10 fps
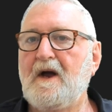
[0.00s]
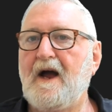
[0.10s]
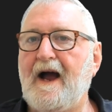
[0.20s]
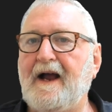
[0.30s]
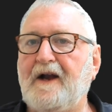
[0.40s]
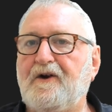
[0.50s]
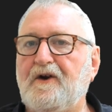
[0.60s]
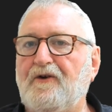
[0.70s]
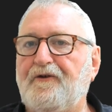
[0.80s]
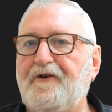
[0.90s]
And
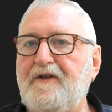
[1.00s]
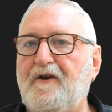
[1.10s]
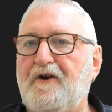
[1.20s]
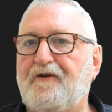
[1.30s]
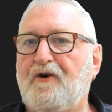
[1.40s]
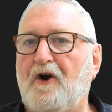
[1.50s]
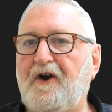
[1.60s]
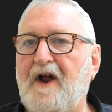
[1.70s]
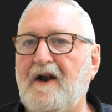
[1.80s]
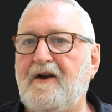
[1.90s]
you'll see that it's got
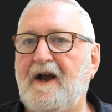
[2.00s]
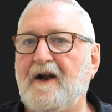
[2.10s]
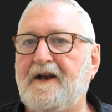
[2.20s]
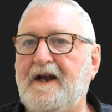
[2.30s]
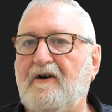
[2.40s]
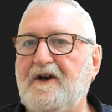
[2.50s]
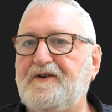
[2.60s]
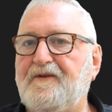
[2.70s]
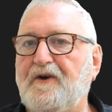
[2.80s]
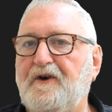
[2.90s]
done down here. Each
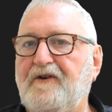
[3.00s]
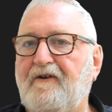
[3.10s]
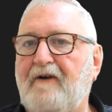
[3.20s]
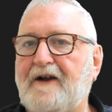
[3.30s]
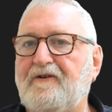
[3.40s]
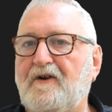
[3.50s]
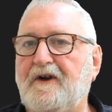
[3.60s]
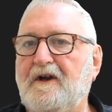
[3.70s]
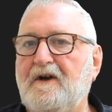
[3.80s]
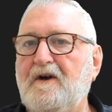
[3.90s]
of these are
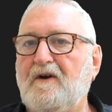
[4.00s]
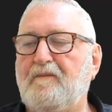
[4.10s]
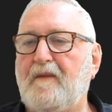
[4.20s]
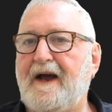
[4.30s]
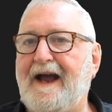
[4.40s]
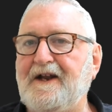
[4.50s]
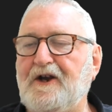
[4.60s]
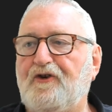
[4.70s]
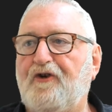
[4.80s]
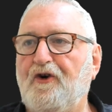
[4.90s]
actually heading
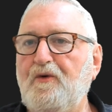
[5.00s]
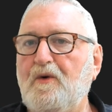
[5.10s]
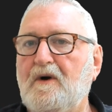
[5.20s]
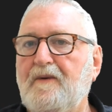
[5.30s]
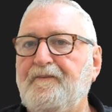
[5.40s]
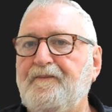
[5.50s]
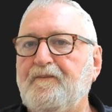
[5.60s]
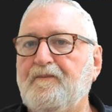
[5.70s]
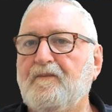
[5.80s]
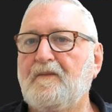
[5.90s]
two,
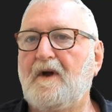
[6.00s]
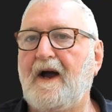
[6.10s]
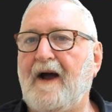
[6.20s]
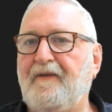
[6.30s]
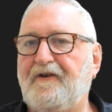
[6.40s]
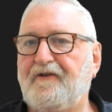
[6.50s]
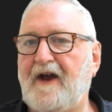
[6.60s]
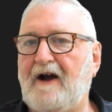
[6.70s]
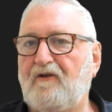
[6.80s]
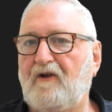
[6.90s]
and this is how
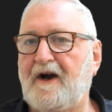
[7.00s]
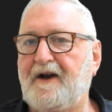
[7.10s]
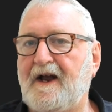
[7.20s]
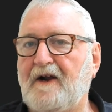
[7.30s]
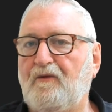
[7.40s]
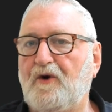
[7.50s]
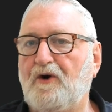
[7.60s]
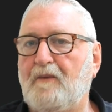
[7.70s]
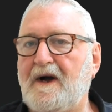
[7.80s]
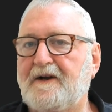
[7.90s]
it's laid out in real
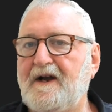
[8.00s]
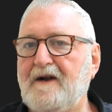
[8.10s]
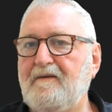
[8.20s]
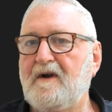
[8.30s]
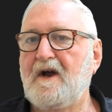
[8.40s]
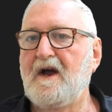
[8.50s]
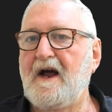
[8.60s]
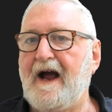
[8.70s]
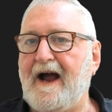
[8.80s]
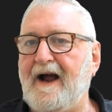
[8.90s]
markdown.
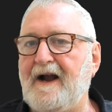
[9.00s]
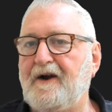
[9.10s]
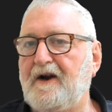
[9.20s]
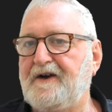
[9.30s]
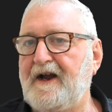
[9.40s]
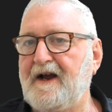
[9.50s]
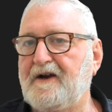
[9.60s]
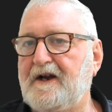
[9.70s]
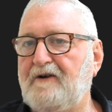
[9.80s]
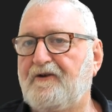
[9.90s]
And down
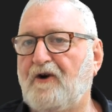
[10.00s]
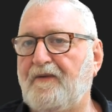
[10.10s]
here it's got